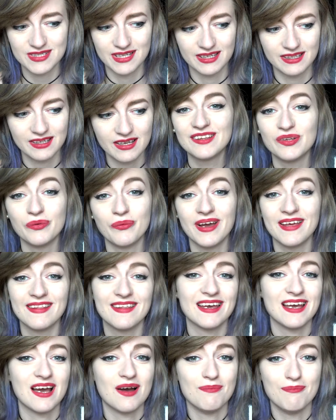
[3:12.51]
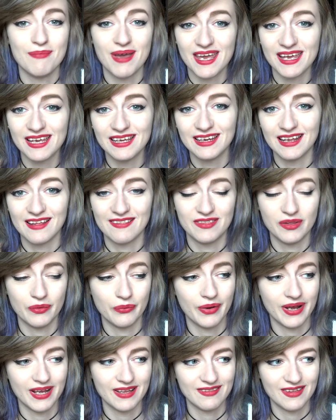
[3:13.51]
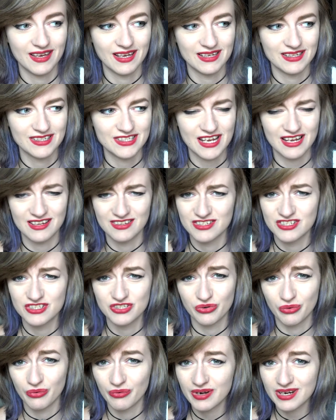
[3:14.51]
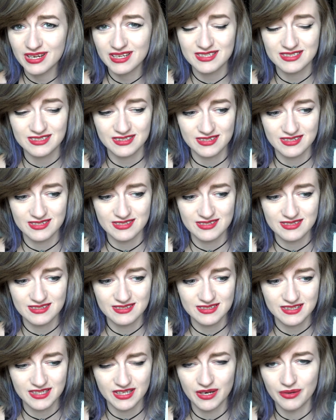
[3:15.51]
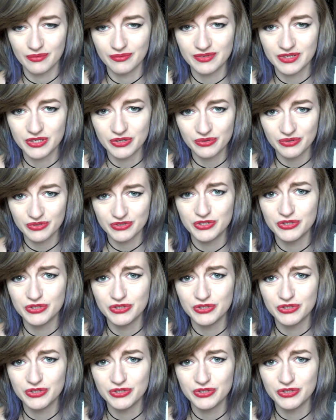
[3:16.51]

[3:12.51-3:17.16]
like the way they are made and the way they tell stories because, you know, you,